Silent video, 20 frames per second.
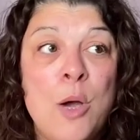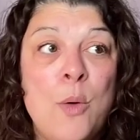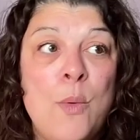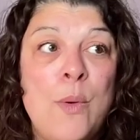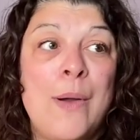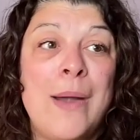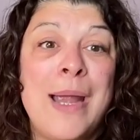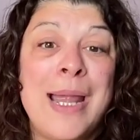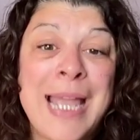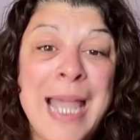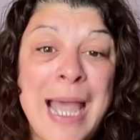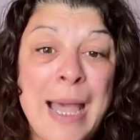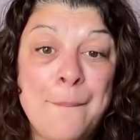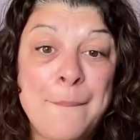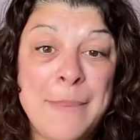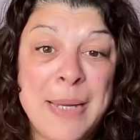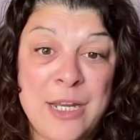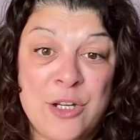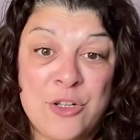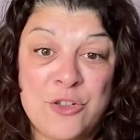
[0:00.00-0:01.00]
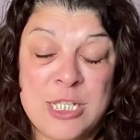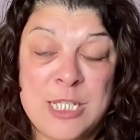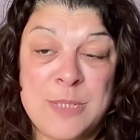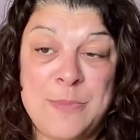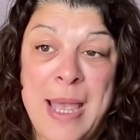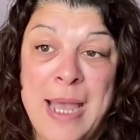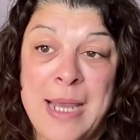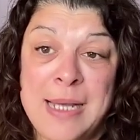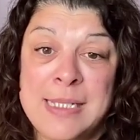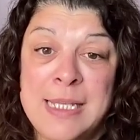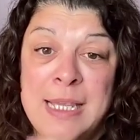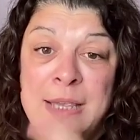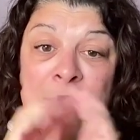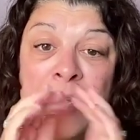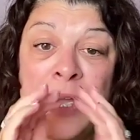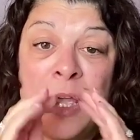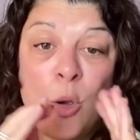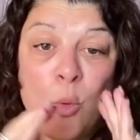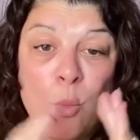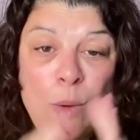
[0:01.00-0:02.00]
where I can be
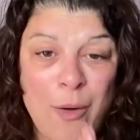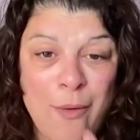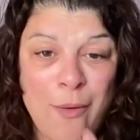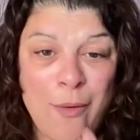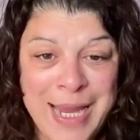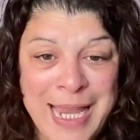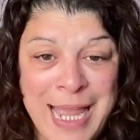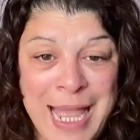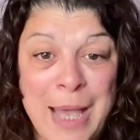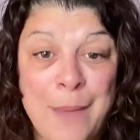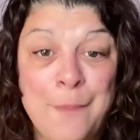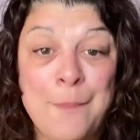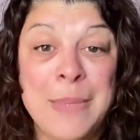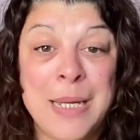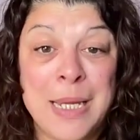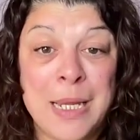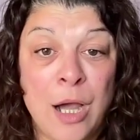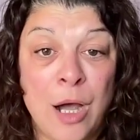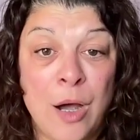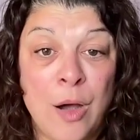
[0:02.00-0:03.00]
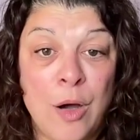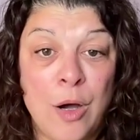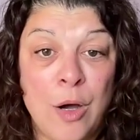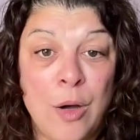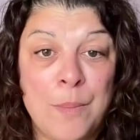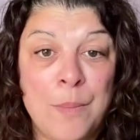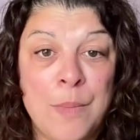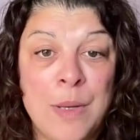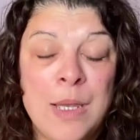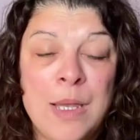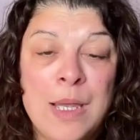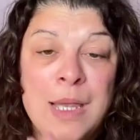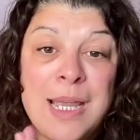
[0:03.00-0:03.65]
introspective, where I can be calm,